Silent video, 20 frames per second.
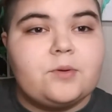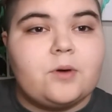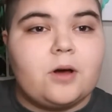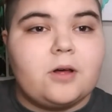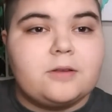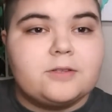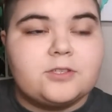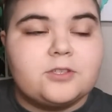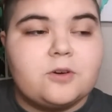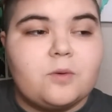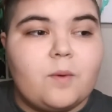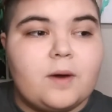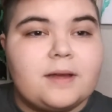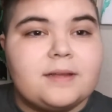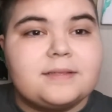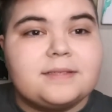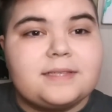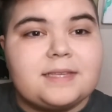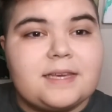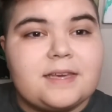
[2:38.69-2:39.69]
you also
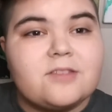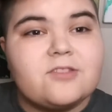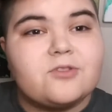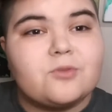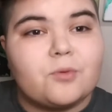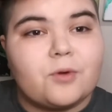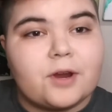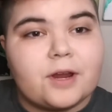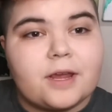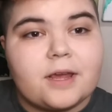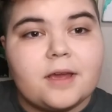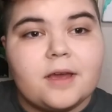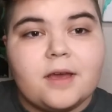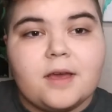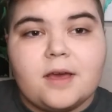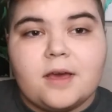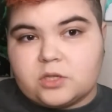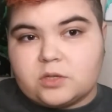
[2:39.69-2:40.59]
want D3.